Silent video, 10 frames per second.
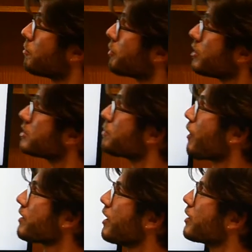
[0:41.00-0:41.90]

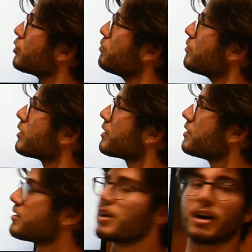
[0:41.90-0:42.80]
principal datum, that
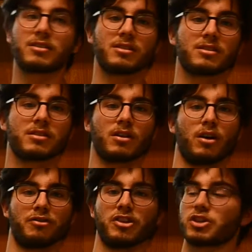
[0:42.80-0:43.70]
is the axis
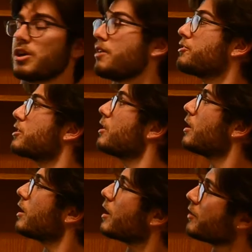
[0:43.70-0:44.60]
of the shaft,
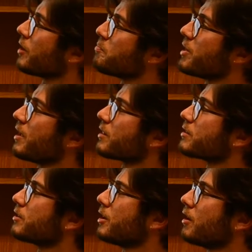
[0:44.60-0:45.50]
and I built
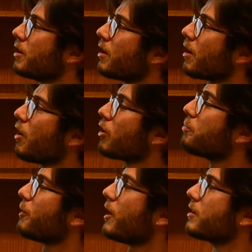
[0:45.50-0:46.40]
the long
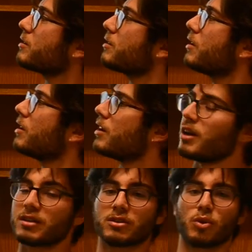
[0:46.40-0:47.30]
part,
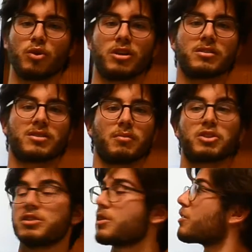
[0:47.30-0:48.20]
extruding some
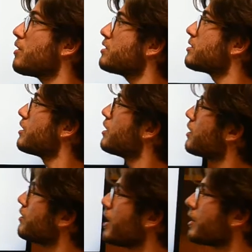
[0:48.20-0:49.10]
circles.
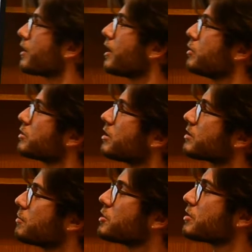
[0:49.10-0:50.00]
Then I used the
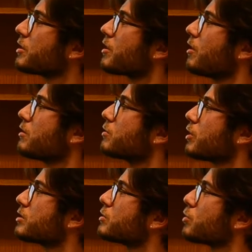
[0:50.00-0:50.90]
semicircle to
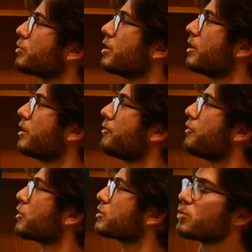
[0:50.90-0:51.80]
extrude the
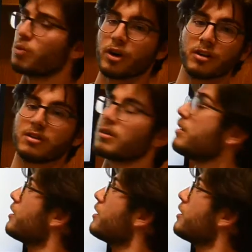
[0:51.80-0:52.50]
forced weight,